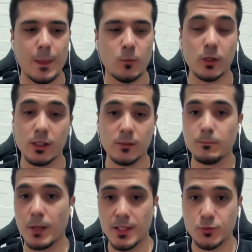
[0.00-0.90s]

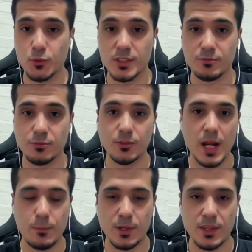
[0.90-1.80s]
Postgres for
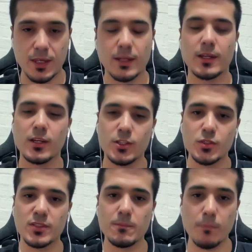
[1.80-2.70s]
everything,
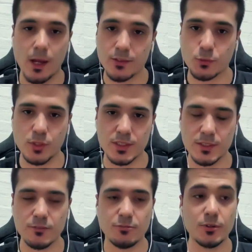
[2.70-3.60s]
using Postgres
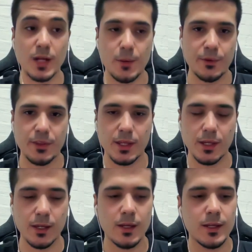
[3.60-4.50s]
for everything.
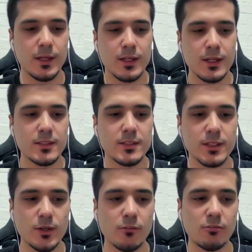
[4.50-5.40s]

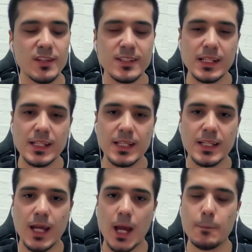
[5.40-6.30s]
So recently,
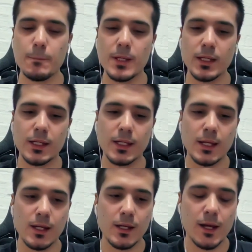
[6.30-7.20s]
I've been
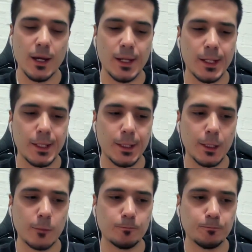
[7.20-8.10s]

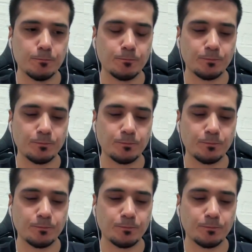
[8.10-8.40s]
um,